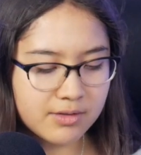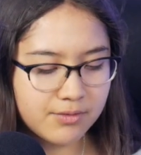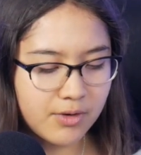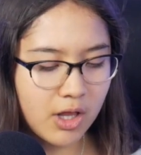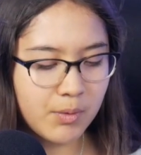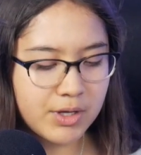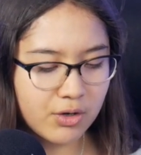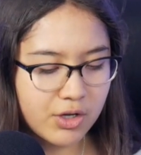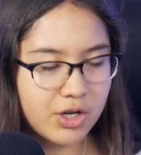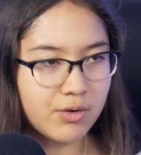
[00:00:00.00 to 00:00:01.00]
of following
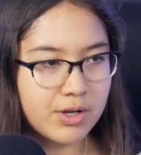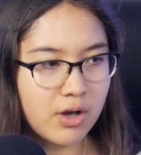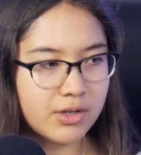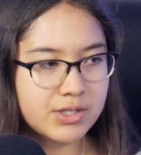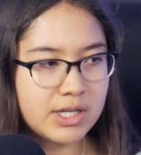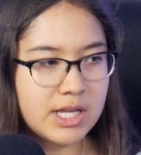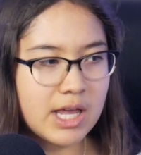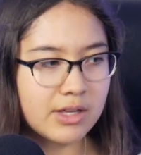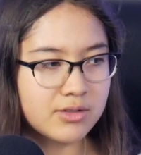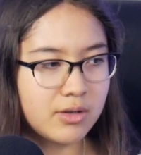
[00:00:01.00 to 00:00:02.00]
your
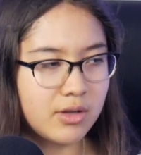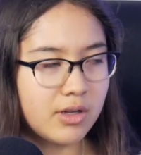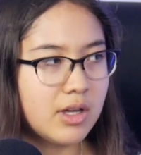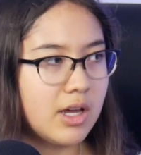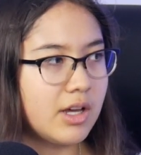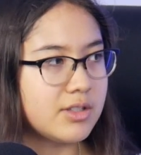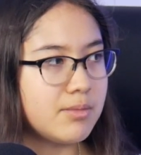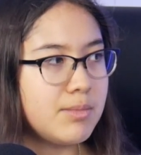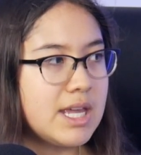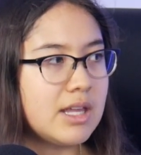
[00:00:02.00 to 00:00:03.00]
curiosity as a
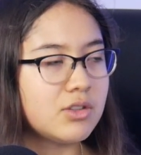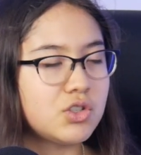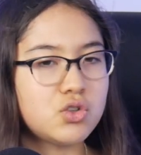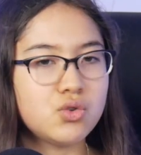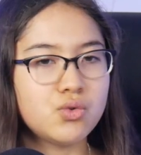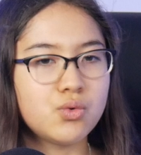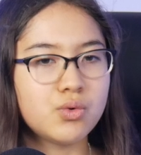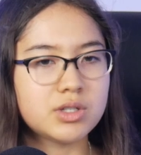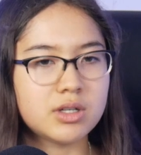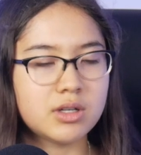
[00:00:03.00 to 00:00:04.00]
means
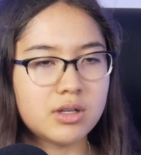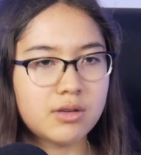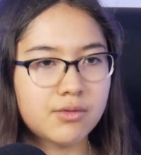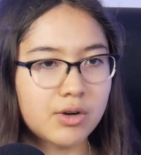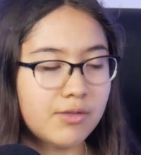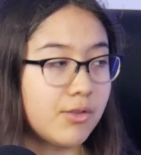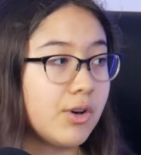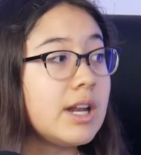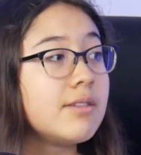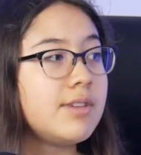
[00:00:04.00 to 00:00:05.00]
for
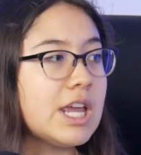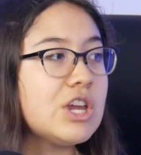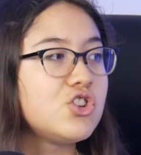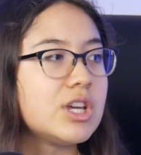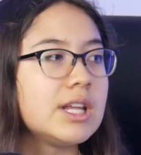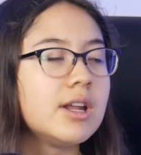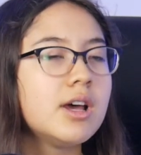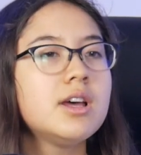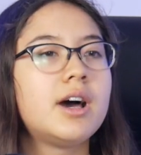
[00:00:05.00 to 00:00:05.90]
innovation.